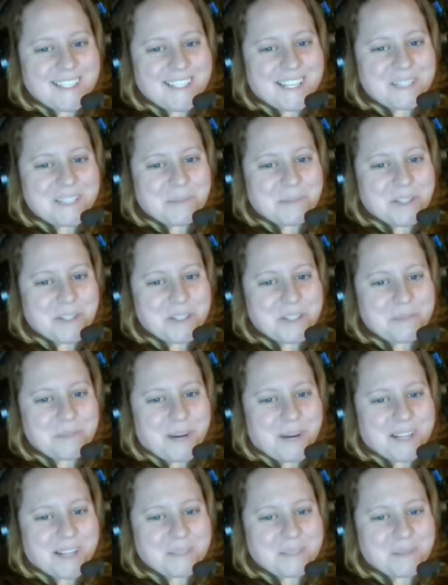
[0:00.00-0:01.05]
as much as
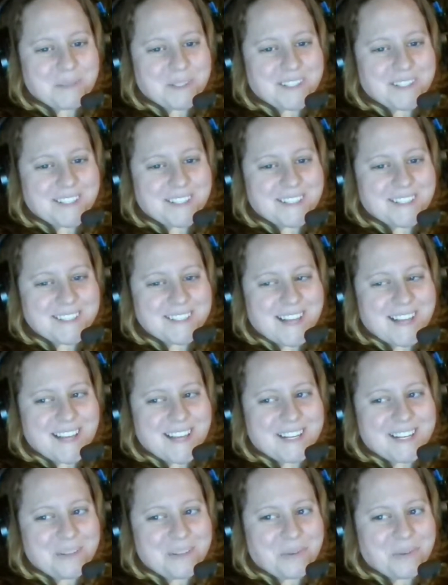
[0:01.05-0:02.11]
possible because I
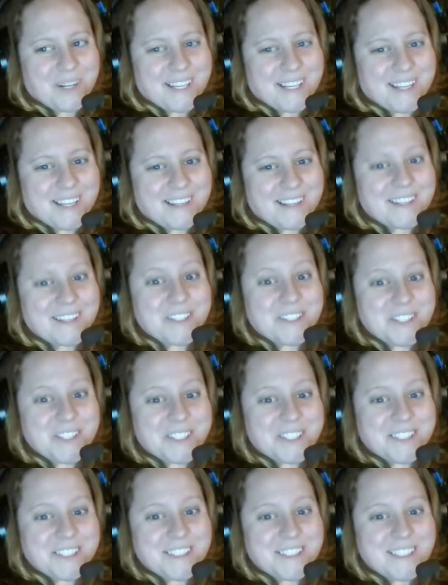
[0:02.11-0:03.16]
didn't want to get
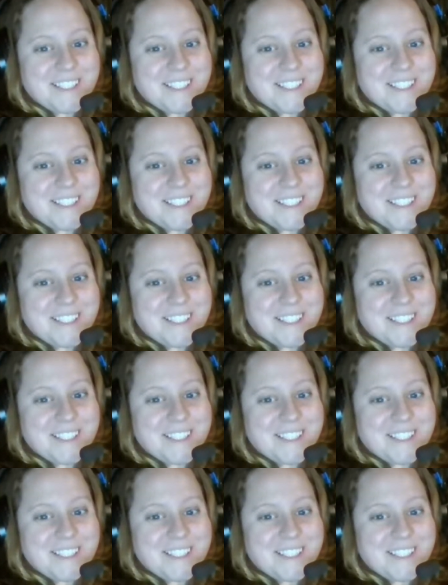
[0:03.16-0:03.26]
injured.